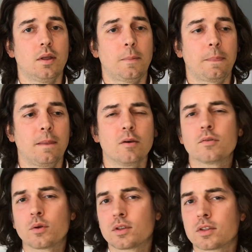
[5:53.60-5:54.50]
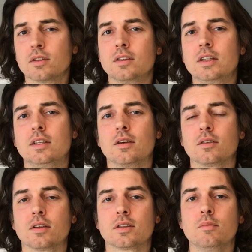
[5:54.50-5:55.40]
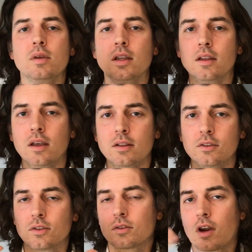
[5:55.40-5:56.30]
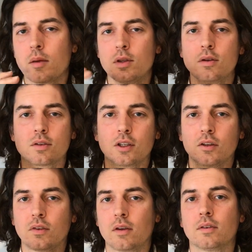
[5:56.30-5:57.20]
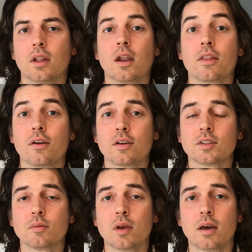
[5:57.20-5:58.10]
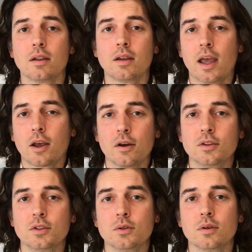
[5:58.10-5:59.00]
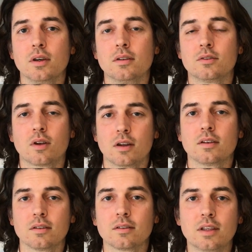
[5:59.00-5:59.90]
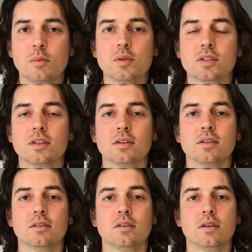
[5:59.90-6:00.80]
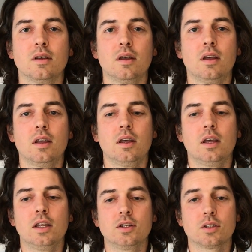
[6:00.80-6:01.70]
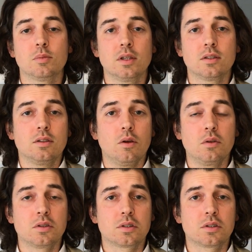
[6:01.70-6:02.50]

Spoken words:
Now, focus on the detail doesn't mean describe it to yourself, have a lot of thoughts about it, hang on to it, try to keep it still. It just means notice